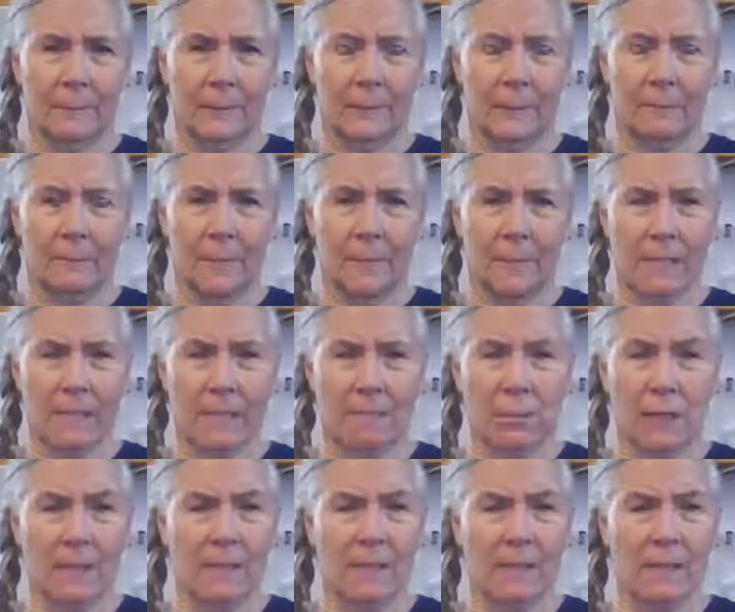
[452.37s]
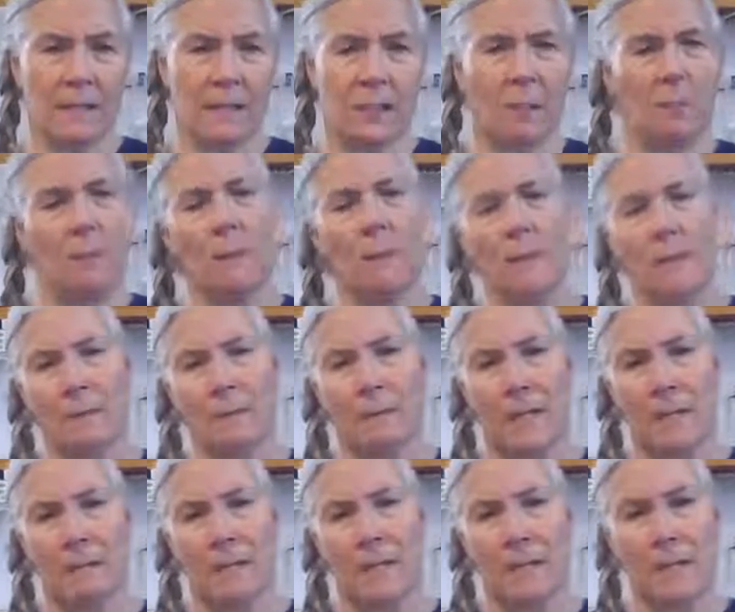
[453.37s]
he makes his presence known, but
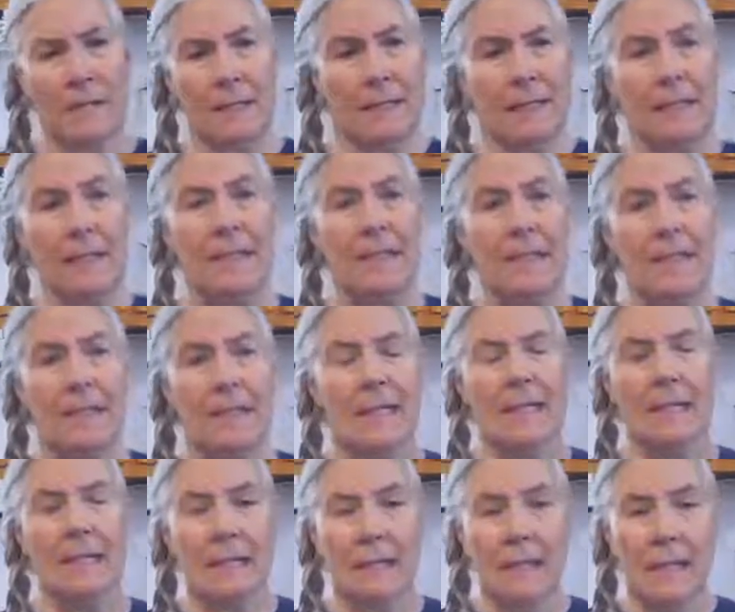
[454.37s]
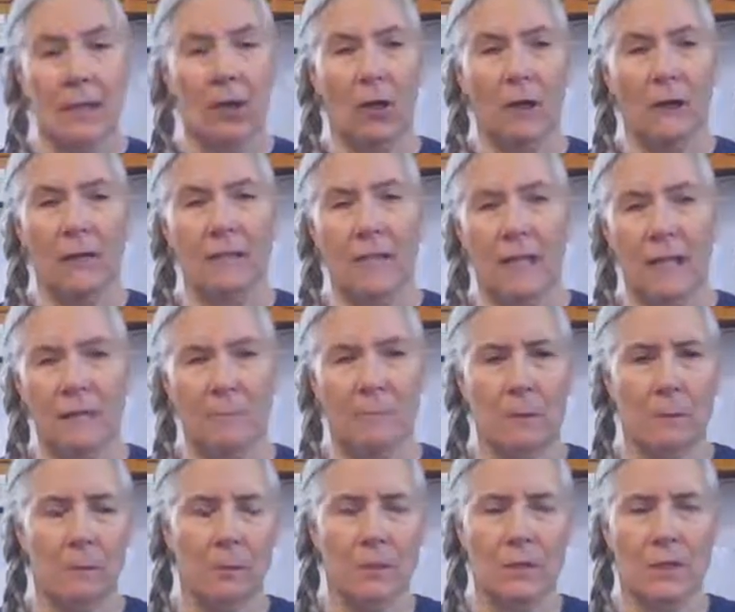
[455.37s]
sometimes I think he does it all the time,
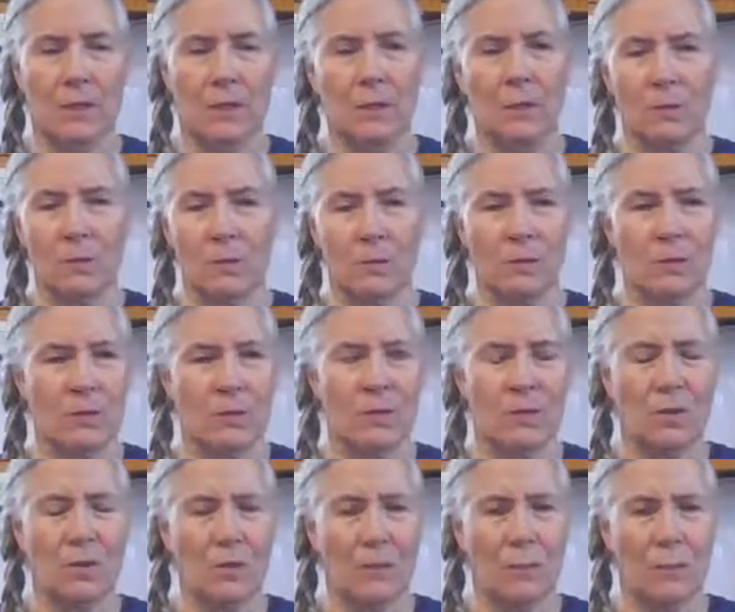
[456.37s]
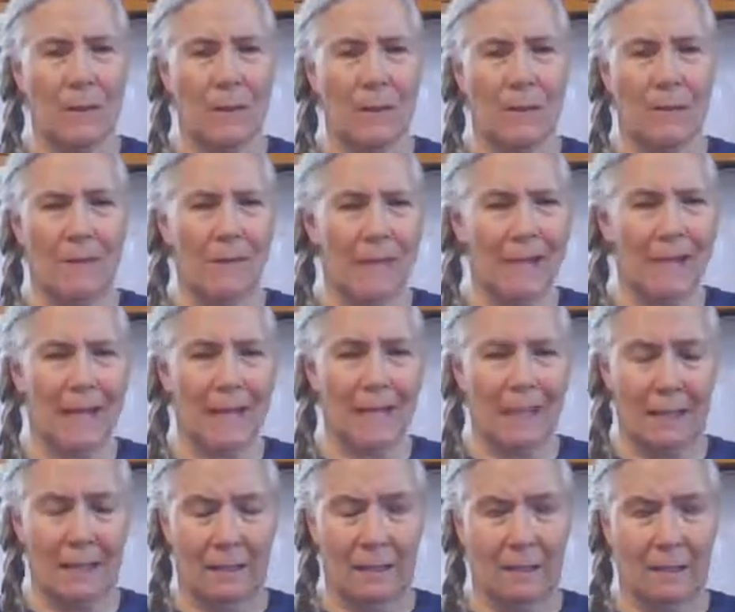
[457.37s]
but we're so stupid and
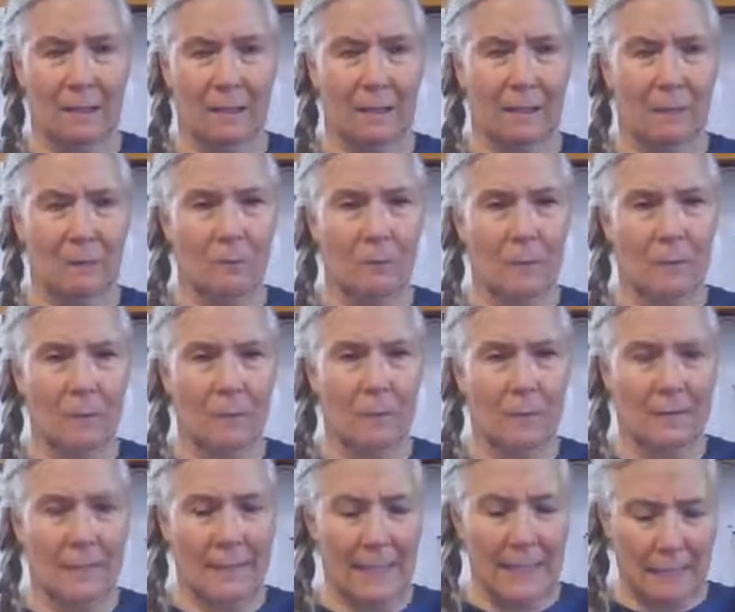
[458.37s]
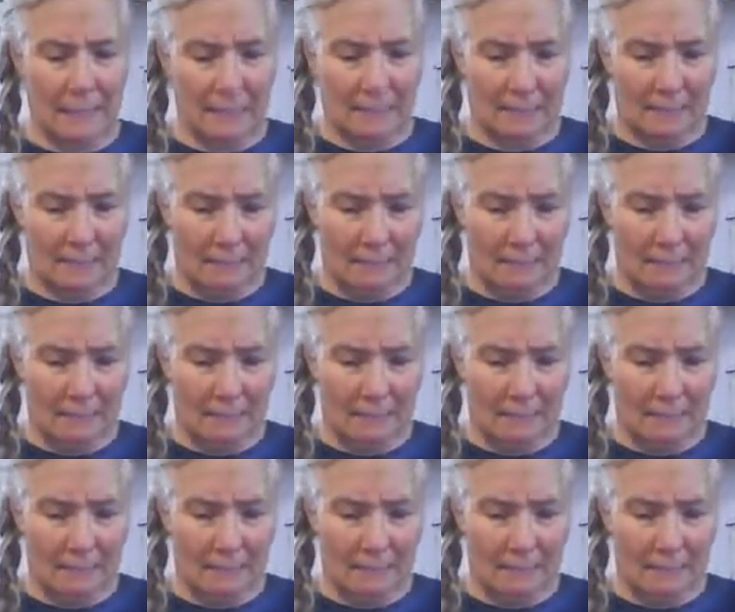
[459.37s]
thick-headed. We don't see it.